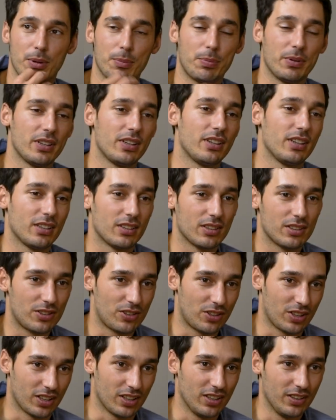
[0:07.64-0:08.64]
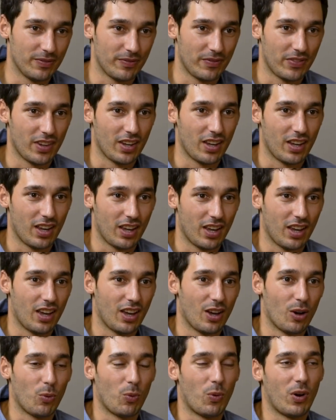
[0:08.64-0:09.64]
people in the industry,
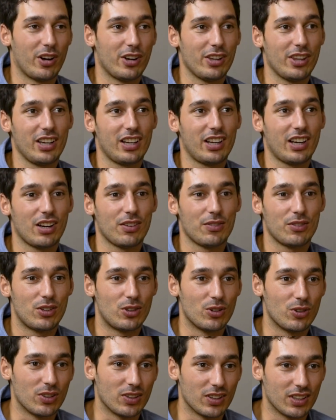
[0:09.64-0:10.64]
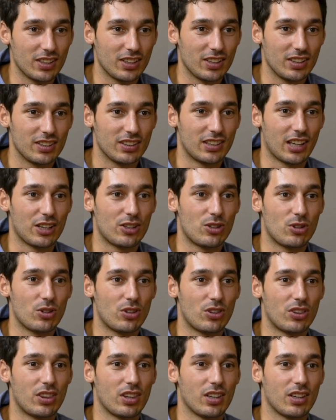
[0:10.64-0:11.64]
what are they kind of doing that you
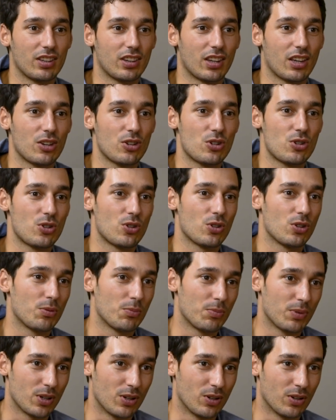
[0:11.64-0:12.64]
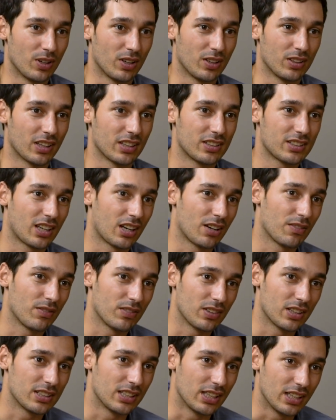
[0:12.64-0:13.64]
think they shouldn't be doing that's
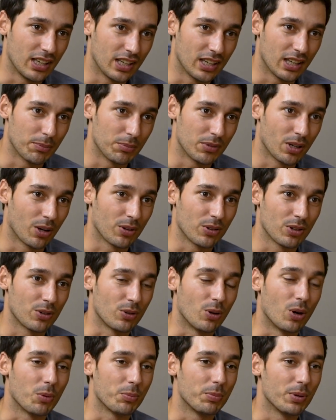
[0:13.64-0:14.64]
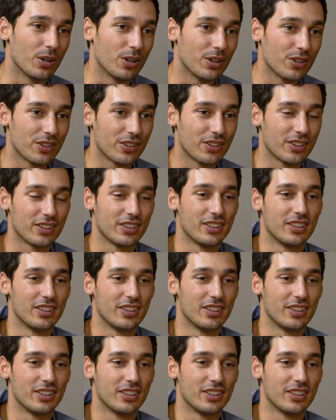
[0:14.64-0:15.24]
leading them down the wrong path?